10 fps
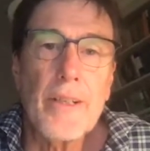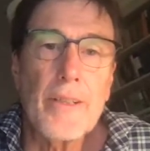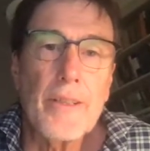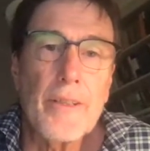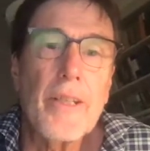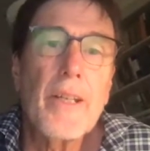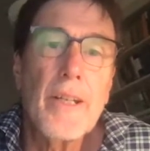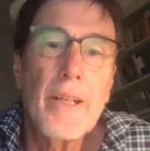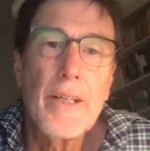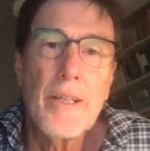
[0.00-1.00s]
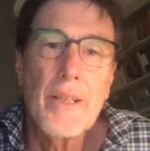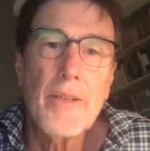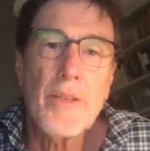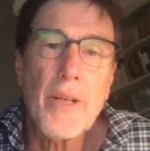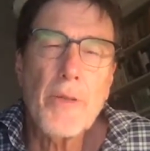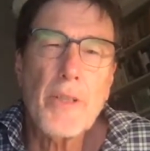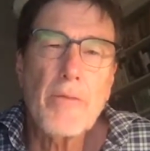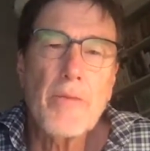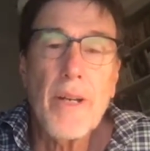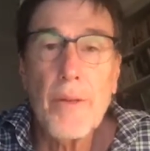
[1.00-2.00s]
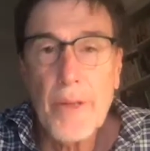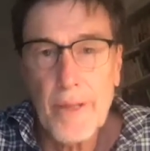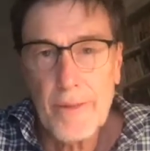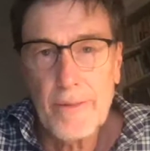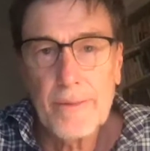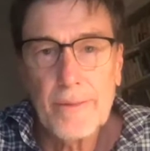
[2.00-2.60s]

on the subject of knowing.